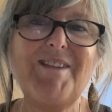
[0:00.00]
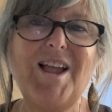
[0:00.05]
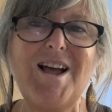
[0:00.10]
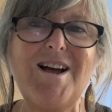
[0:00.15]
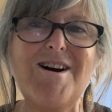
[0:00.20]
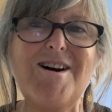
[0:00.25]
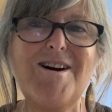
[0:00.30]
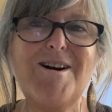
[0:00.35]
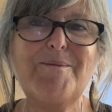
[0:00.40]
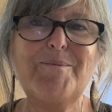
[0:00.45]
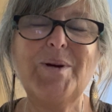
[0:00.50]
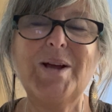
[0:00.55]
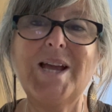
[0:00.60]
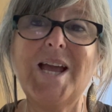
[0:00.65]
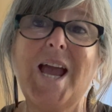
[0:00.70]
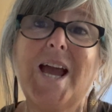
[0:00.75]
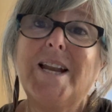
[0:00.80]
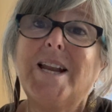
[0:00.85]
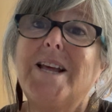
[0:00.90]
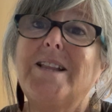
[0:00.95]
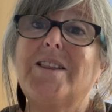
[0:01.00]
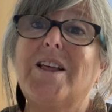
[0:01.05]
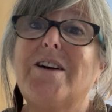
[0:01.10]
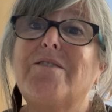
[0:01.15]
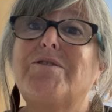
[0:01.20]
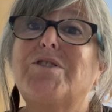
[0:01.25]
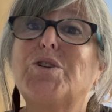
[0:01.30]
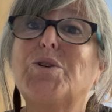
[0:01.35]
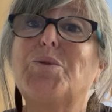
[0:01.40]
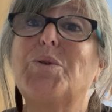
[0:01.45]
And I
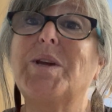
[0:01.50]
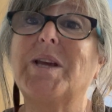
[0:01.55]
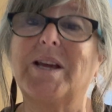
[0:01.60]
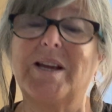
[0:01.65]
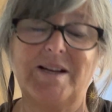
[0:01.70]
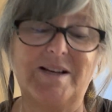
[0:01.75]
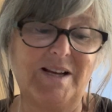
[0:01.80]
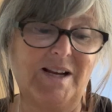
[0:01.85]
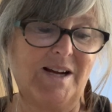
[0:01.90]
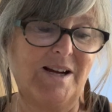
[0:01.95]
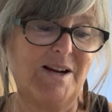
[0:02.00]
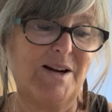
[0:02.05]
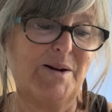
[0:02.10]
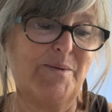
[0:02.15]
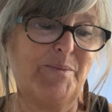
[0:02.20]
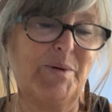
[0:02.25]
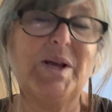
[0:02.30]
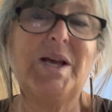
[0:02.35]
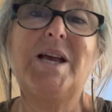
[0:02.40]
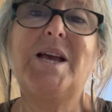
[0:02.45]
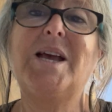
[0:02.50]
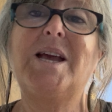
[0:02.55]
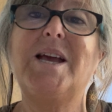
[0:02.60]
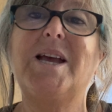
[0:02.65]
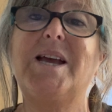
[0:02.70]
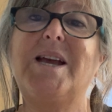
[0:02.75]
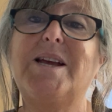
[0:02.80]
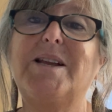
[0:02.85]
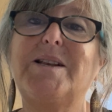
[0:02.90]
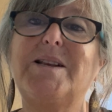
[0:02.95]
love doing it.
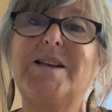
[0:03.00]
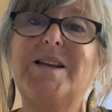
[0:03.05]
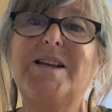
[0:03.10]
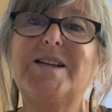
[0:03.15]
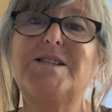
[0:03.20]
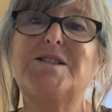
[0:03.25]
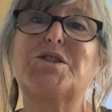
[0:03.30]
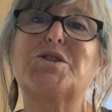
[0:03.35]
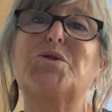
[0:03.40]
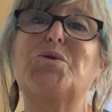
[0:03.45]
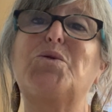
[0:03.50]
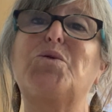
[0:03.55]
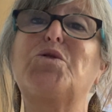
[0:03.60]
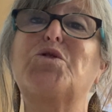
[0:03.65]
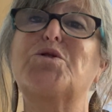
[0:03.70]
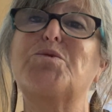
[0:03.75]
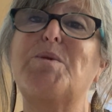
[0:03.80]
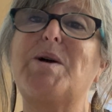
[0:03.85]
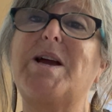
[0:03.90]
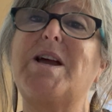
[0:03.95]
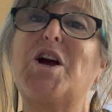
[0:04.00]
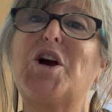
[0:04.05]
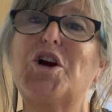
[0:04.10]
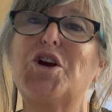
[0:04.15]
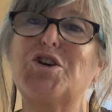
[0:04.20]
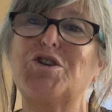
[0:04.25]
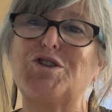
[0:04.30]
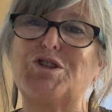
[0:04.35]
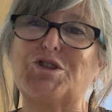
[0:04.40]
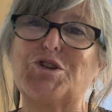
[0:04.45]
It soothes my
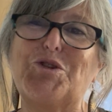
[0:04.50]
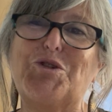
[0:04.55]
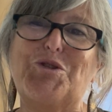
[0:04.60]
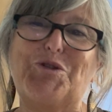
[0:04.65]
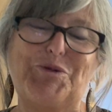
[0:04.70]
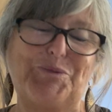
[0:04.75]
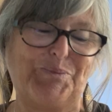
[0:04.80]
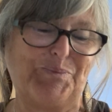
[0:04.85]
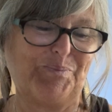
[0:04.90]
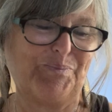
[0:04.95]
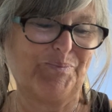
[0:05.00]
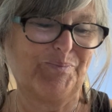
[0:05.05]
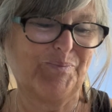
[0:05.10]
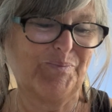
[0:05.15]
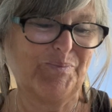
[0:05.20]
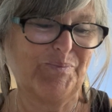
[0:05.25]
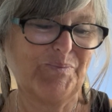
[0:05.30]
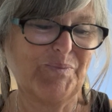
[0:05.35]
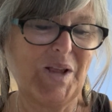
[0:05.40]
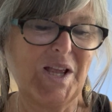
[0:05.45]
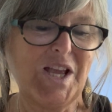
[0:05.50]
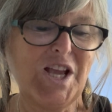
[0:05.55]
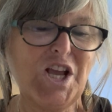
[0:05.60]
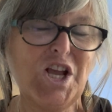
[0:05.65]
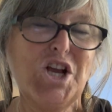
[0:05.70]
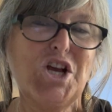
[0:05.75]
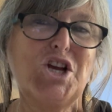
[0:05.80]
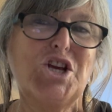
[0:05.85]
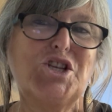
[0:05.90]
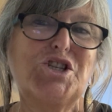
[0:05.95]
heart and soul.
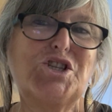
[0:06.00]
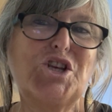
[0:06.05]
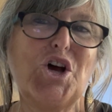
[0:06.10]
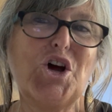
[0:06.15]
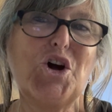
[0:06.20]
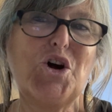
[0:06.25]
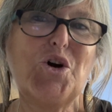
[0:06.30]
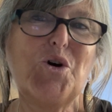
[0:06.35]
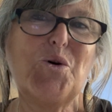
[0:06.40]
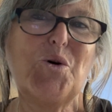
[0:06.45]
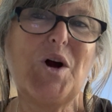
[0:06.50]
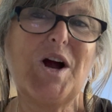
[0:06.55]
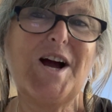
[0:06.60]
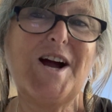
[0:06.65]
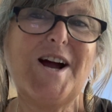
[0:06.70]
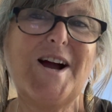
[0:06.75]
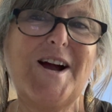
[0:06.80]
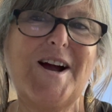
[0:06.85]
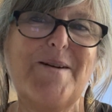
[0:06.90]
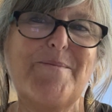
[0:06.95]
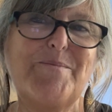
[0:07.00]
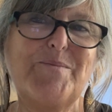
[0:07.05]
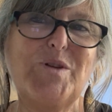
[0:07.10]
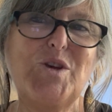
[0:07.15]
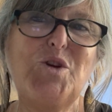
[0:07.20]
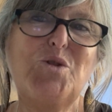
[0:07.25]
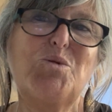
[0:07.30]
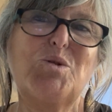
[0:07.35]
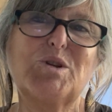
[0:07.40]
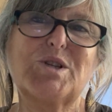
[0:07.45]
So
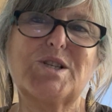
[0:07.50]
you will